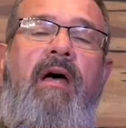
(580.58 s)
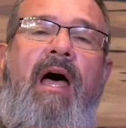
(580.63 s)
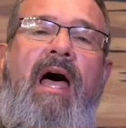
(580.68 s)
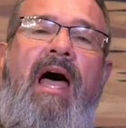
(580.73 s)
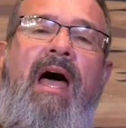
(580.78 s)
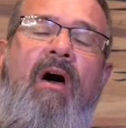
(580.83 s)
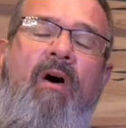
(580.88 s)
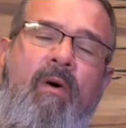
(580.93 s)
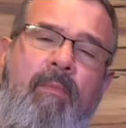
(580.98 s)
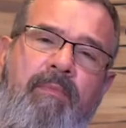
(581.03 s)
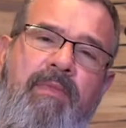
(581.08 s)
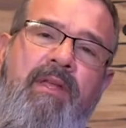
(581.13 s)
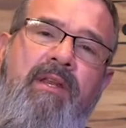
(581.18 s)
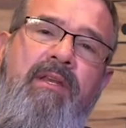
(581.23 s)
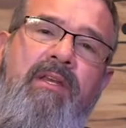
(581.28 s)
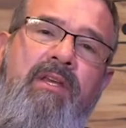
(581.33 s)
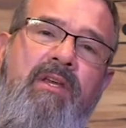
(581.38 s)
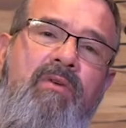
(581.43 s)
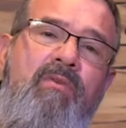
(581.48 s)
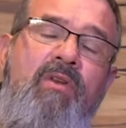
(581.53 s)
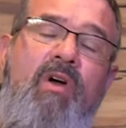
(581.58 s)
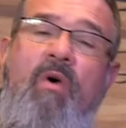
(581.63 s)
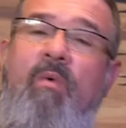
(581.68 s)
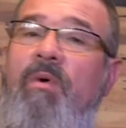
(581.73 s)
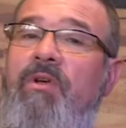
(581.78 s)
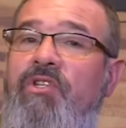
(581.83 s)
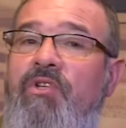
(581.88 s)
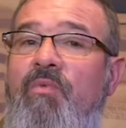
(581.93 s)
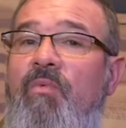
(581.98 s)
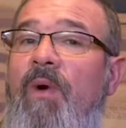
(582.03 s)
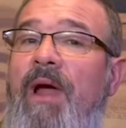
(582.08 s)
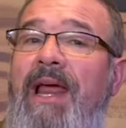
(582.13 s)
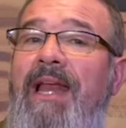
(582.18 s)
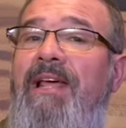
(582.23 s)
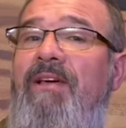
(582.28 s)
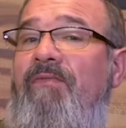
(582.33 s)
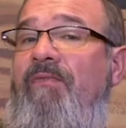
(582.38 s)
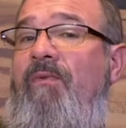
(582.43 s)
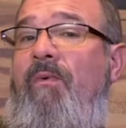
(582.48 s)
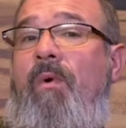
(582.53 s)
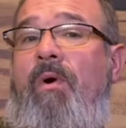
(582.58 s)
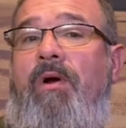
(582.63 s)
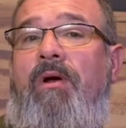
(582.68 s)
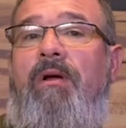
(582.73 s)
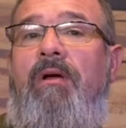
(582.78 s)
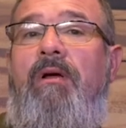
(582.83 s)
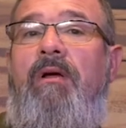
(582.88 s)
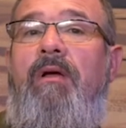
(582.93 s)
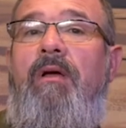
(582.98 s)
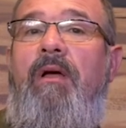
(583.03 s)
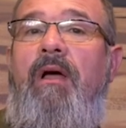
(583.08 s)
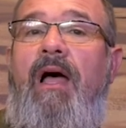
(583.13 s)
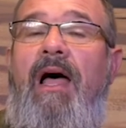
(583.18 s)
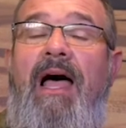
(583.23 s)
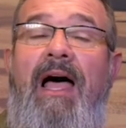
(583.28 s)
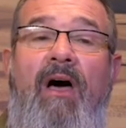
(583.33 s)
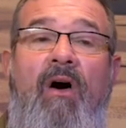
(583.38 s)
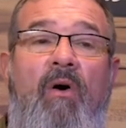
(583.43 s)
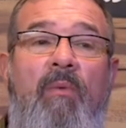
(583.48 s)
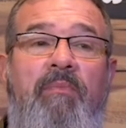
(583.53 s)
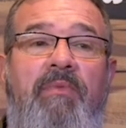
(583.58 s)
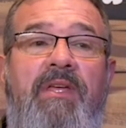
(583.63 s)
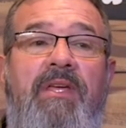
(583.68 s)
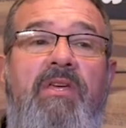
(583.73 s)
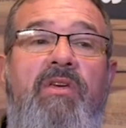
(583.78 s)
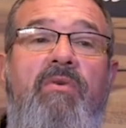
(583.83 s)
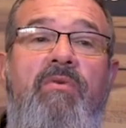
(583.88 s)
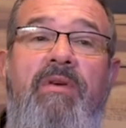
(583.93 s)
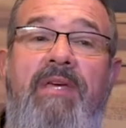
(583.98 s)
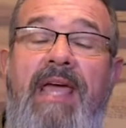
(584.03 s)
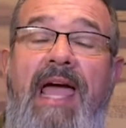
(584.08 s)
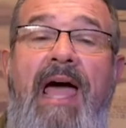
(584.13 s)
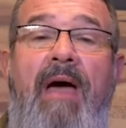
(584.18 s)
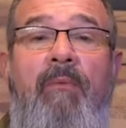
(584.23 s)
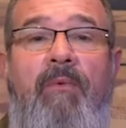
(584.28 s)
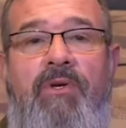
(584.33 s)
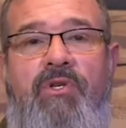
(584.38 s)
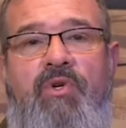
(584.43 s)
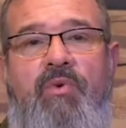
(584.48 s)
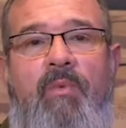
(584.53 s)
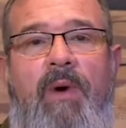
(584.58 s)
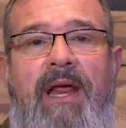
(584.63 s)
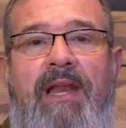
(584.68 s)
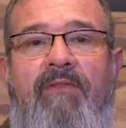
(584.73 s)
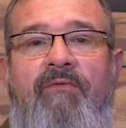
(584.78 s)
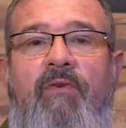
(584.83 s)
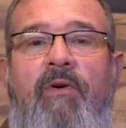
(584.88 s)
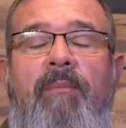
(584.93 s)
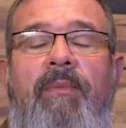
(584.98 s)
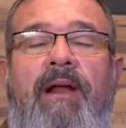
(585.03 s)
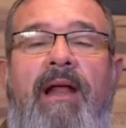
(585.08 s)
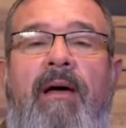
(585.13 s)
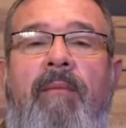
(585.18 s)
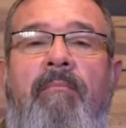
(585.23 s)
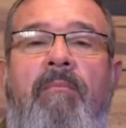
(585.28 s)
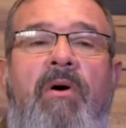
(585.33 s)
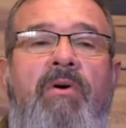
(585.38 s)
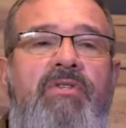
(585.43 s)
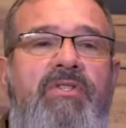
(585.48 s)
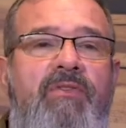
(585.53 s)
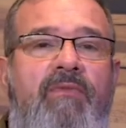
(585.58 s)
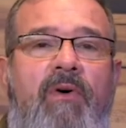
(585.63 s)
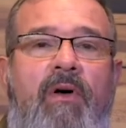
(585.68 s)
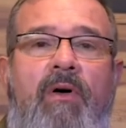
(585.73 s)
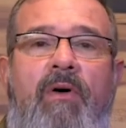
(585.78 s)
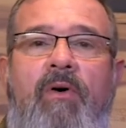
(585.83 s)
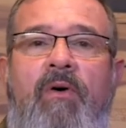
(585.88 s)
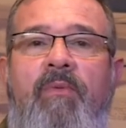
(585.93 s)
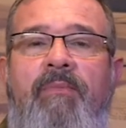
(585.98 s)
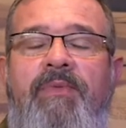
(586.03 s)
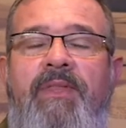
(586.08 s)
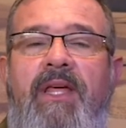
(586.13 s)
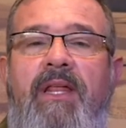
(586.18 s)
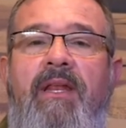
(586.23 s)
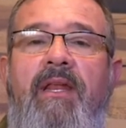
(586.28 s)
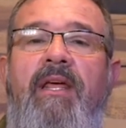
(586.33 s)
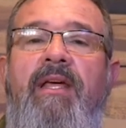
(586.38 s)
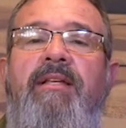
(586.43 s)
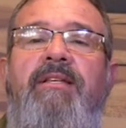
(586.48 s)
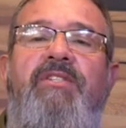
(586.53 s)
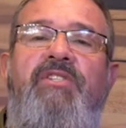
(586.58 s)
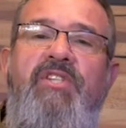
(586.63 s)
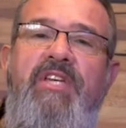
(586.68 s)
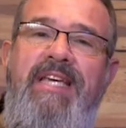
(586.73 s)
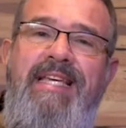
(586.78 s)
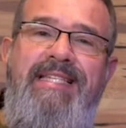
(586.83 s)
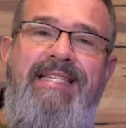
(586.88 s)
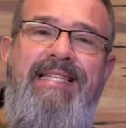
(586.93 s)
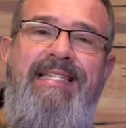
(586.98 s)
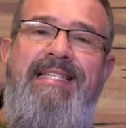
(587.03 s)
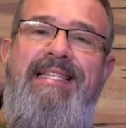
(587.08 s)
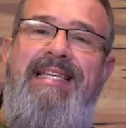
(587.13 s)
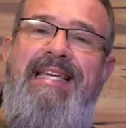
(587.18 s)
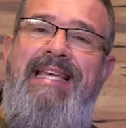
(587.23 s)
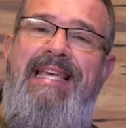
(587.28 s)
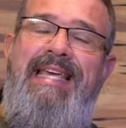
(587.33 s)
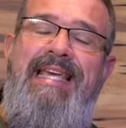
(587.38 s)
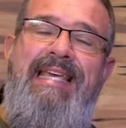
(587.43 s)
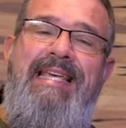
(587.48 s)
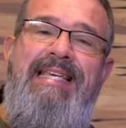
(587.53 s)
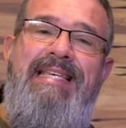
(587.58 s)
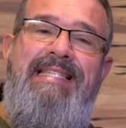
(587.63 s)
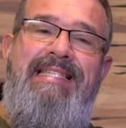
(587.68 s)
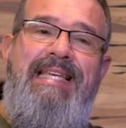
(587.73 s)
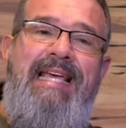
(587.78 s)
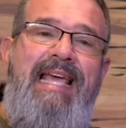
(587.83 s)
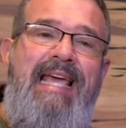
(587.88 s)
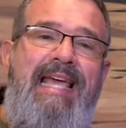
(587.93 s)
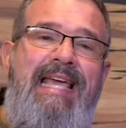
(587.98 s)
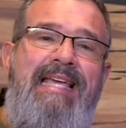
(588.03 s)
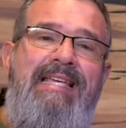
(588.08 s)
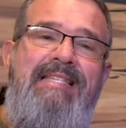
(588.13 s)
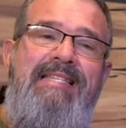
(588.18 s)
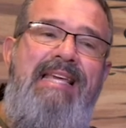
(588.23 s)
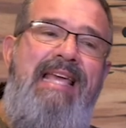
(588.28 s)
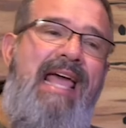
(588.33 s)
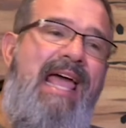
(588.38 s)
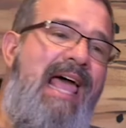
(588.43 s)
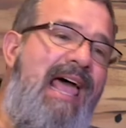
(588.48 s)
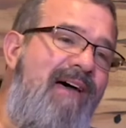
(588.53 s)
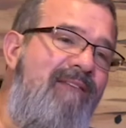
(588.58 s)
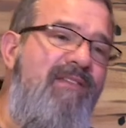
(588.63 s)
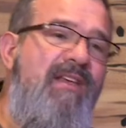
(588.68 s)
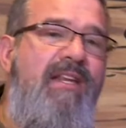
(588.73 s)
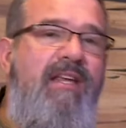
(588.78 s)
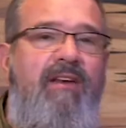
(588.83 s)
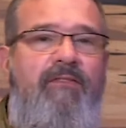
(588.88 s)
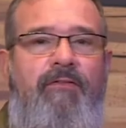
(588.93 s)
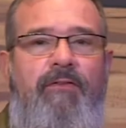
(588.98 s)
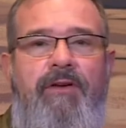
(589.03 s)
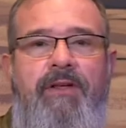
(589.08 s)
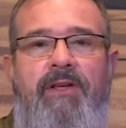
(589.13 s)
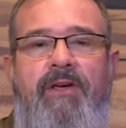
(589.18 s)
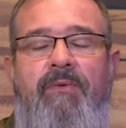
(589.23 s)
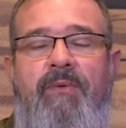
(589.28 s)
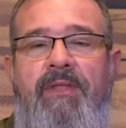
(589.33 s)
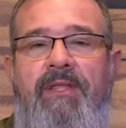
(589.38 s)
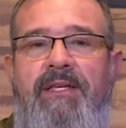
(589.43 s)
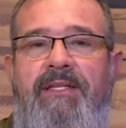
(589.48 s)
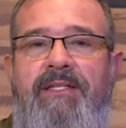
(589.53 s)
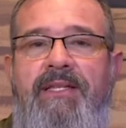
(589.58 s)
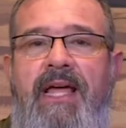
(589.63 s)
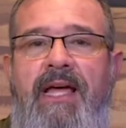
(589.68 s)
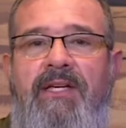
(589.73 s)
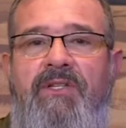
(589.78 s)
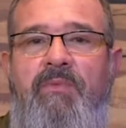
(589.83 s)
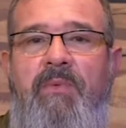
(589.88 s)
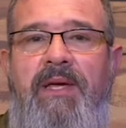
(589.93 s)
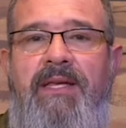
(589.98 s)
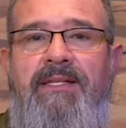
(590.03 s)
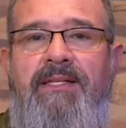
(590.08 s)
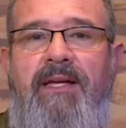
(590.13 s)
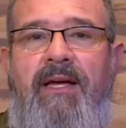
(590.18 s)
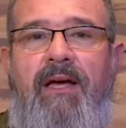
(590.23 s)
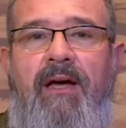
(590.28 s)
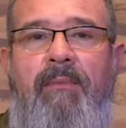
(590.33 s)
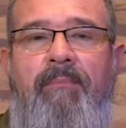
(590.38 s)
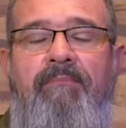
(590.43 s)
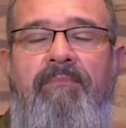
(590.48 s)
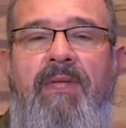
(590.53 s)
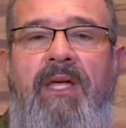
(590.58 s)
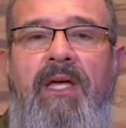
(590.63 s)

I hope that you know what you're waiting for. I hope that you get what you're waiting for, but I most of all hope that Jesus is, is evident for you in this next weeks to come.